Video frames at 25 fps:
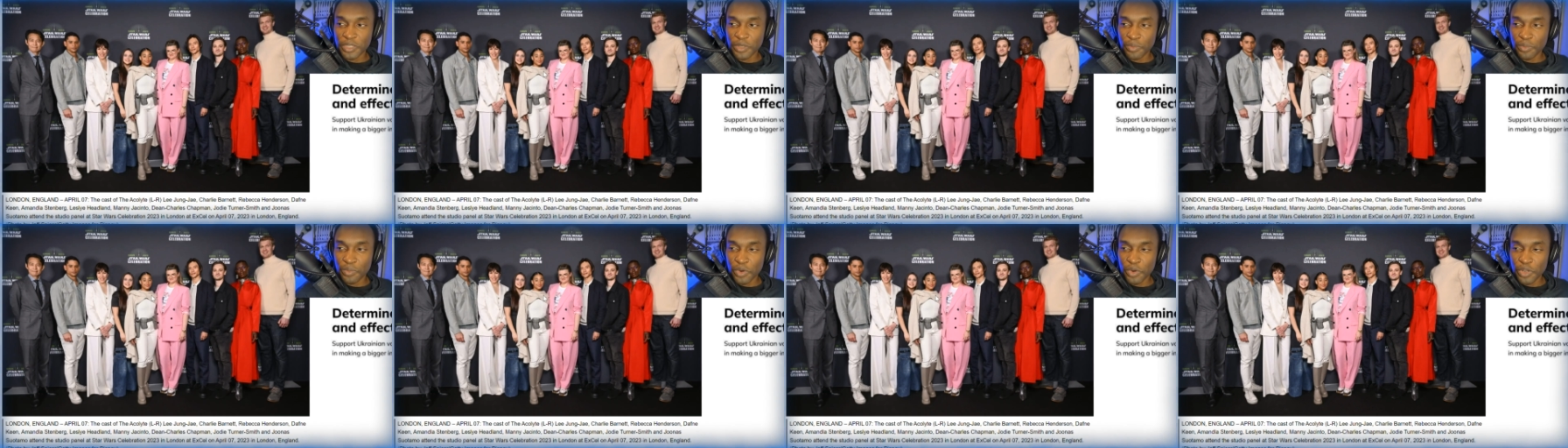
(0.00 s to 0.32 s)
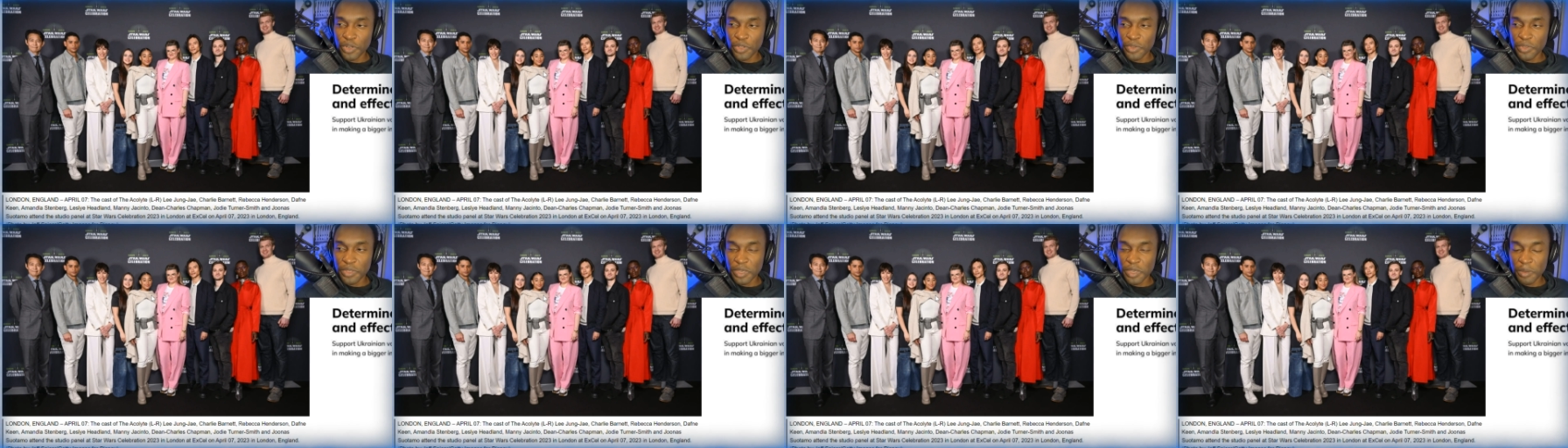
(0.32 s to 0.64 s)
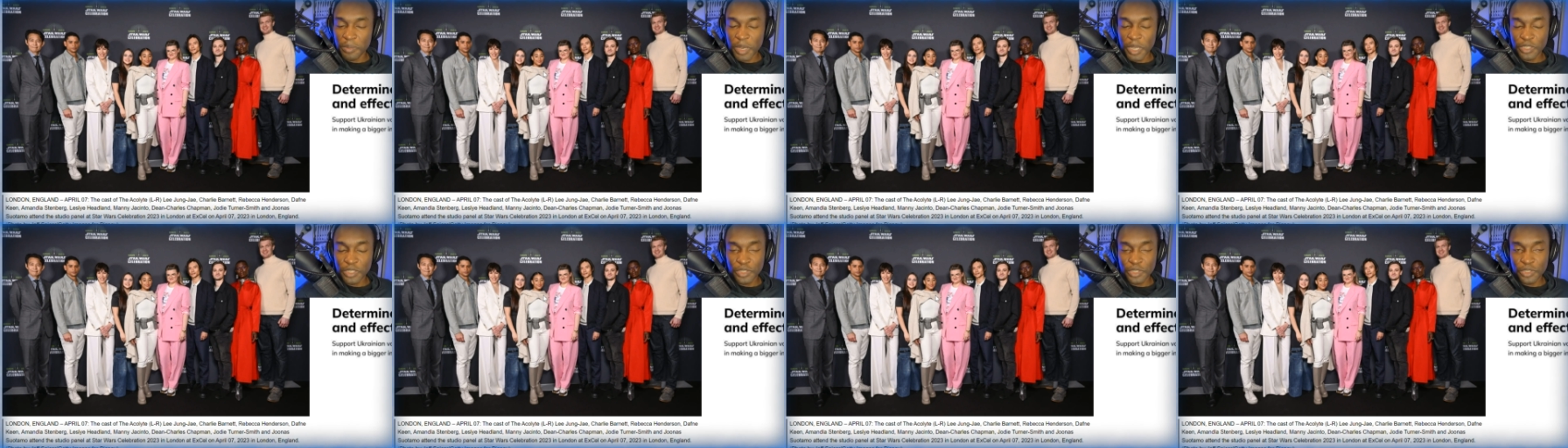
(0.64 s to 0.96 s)
What do you think
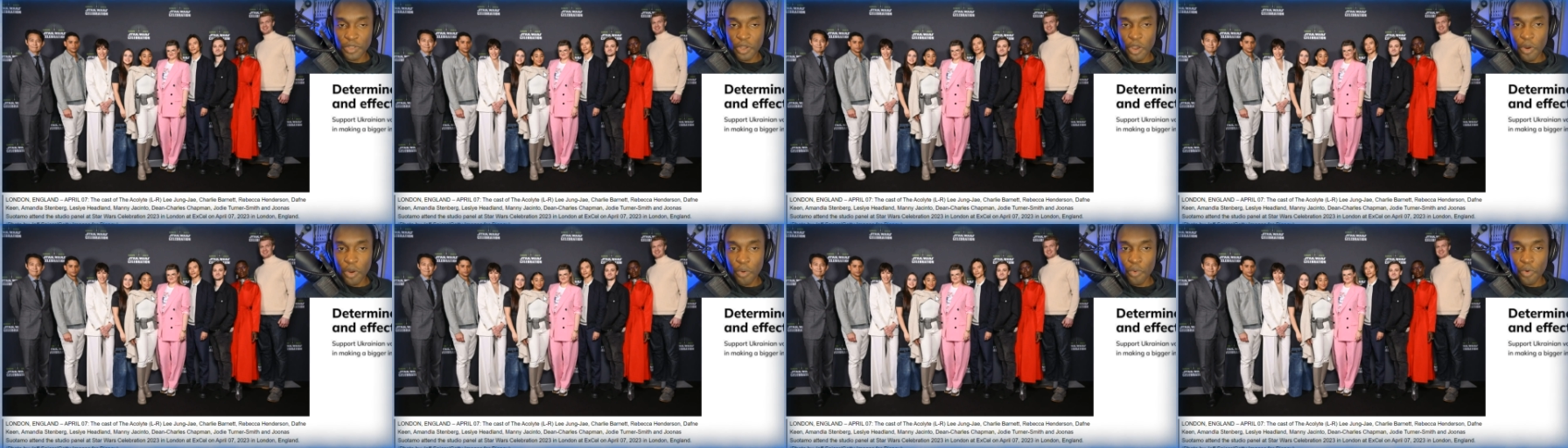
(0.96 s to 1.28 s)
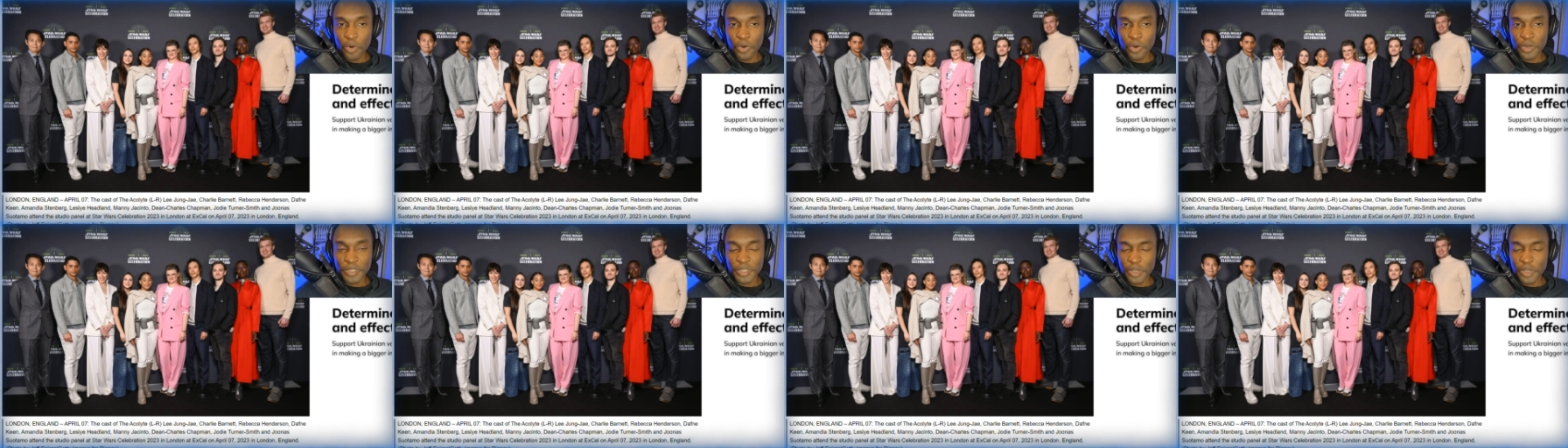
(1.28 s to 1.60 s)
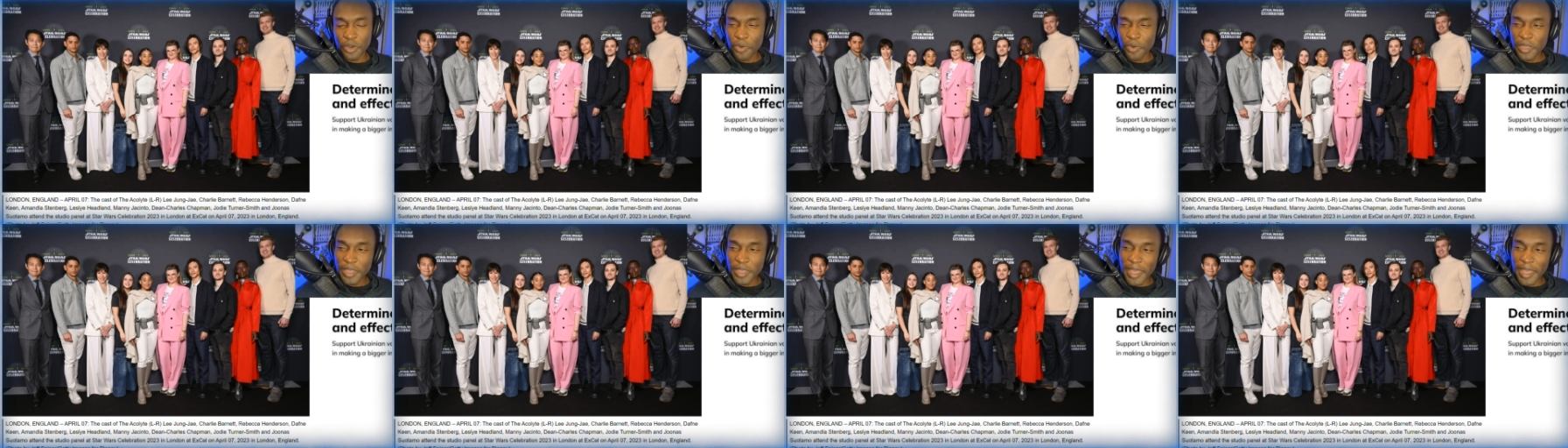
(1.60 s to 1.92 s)
about Star Wars?
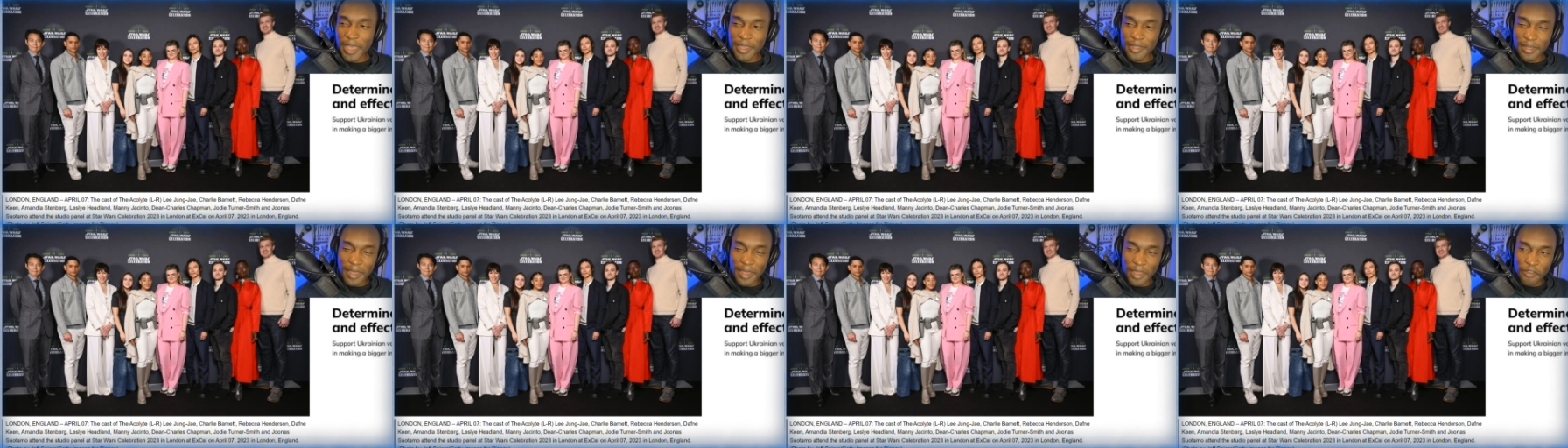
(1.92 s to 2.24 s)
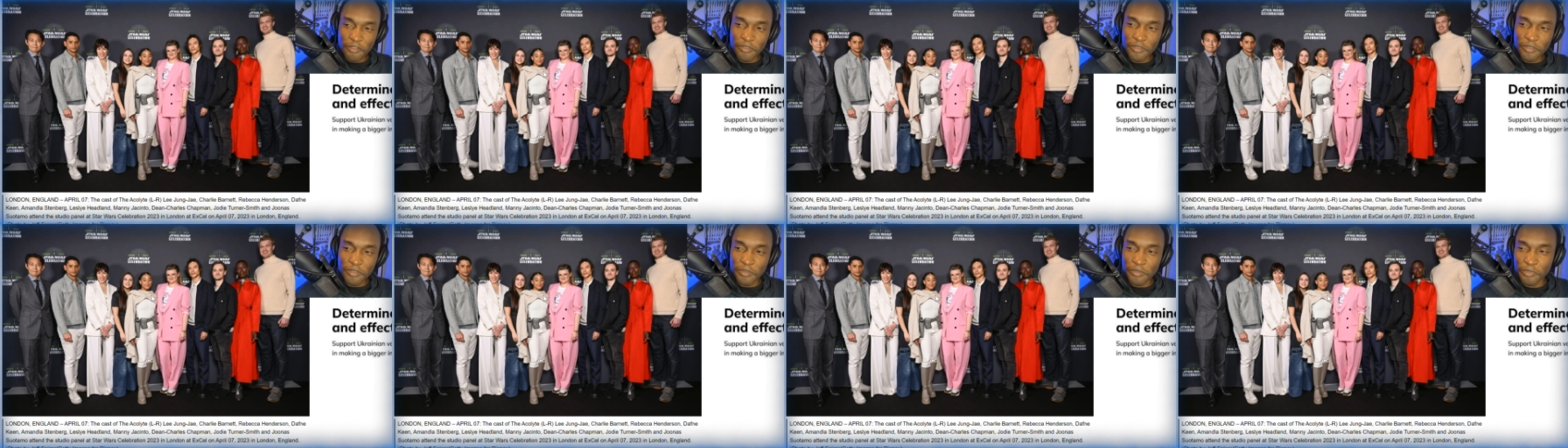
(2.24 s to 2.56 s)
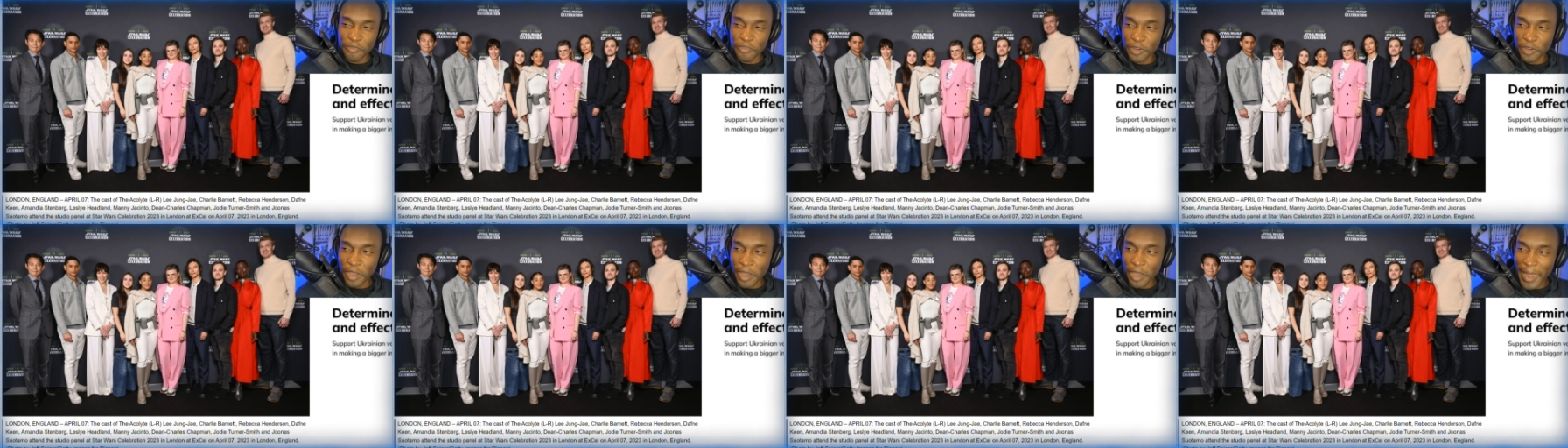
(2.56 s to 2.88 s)
Oh yeah, I even
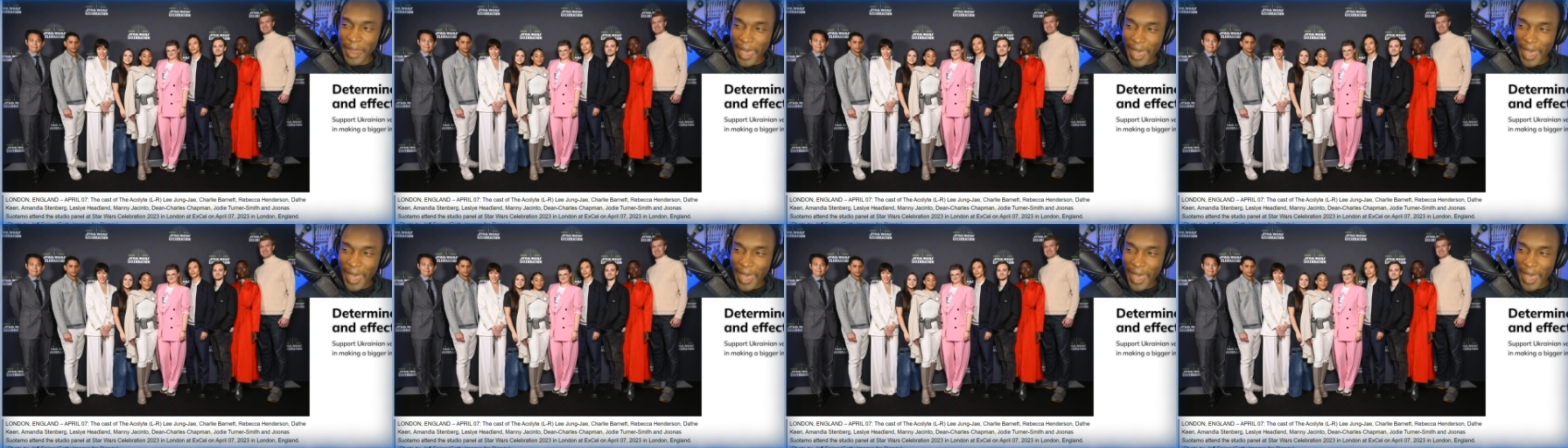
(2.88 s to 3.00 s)
forgot.